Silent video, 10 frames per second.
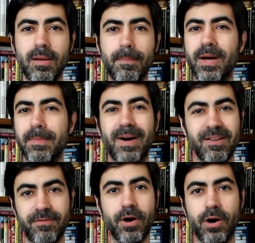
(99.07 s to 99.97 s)
but by
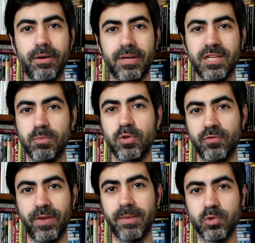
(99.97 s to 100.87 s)
far his most
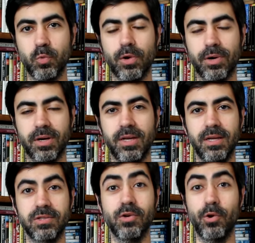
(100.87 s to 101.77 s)
famous work
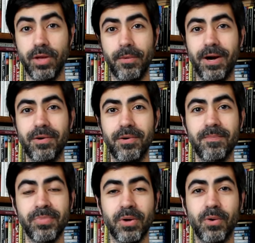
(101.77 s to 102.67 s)
is Los de Abajo,
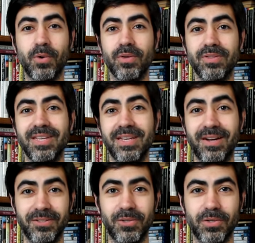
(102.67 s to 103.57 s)
or The
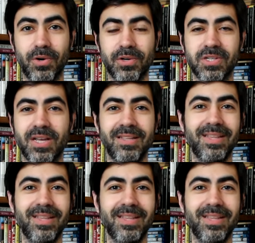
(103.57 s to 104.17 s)
Underdogs.